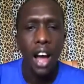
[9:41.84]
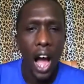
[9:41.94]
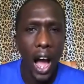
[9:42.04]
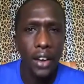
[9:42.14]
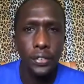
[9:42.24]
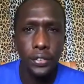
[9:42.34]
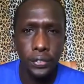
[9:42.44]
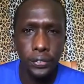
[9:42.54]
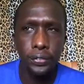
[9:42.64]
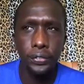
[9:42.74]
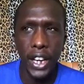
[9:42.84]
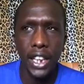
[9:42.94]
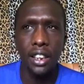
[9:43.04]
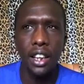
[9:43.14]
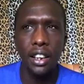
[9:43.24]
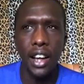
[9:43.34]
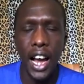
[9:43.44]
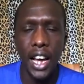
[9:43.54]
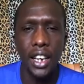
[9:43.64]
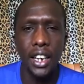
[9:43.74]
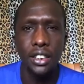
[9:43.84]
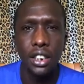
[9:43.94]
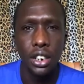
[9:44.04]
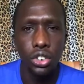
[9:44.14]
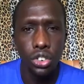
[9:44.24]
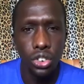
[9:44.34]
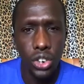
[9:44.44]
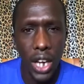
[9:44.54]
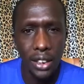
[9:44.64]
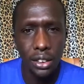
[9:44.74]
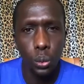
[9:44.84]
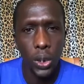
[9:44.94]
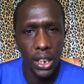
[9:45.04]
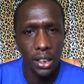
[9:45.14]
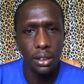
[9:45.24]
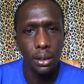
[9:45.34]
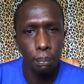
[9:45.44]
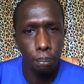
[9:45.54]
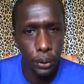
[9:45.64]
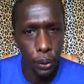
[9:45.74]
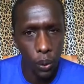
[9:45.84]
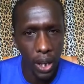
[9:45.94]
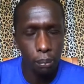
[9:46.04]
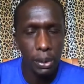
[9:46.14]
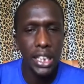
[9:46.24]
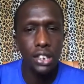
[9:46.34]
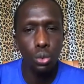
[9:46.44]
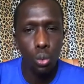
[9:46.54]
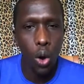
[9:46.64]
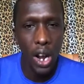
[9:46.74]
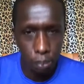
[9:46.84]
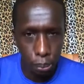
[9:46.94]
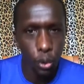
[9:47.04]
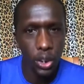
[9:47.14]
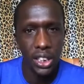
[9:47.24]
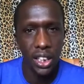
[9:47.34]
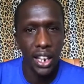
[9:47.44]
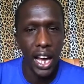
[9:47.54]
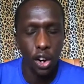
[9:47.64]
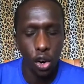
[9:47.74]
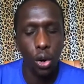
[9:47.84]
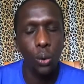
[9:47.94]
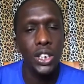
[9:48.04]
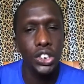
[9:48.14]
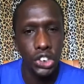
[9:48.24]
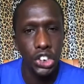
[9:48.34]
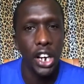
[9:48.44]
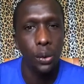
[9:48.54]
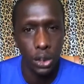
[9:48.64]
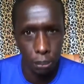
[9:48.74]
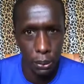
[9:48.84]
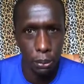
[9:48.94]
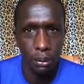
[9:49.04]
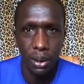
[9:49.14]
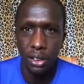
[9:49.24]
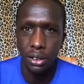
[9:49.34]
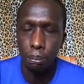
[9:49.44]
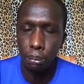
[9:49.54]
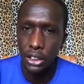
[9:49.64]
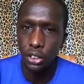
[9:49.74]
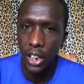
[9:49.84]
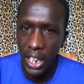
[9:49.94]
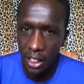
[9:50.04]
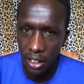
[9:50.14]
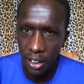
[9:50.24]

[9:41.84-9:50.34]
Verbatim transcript: I, I felt that I had dealt with it pretty well. But there's one point that I always share with people about mental health.